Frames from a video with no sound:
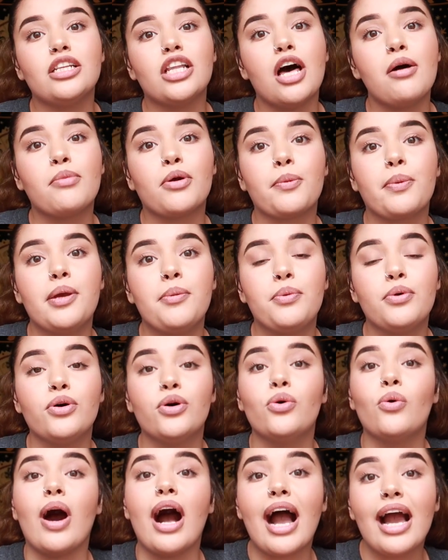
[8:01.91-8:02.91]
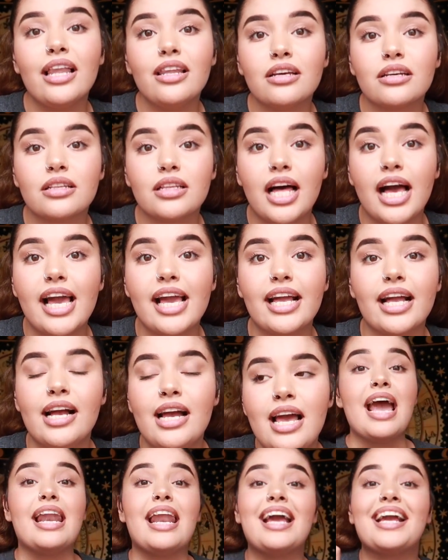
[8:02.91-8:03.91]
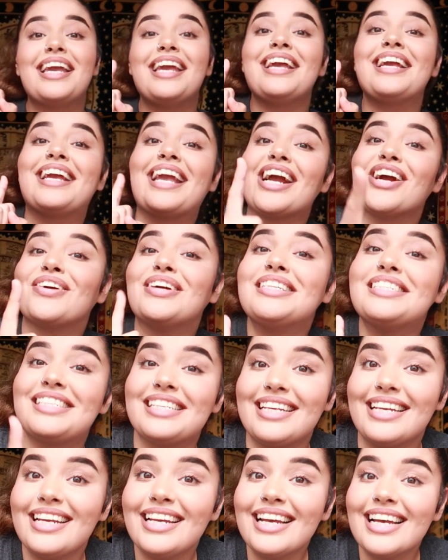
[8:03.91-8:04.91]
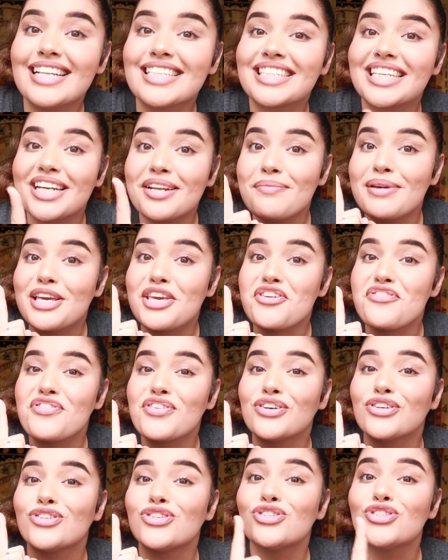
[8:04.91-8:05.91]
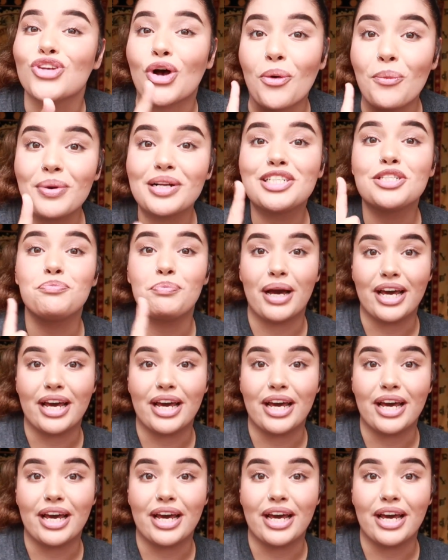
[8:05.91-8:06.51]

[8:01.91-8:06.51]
a lot more people who I look like, and I can guarantee it's gonna make you feel so much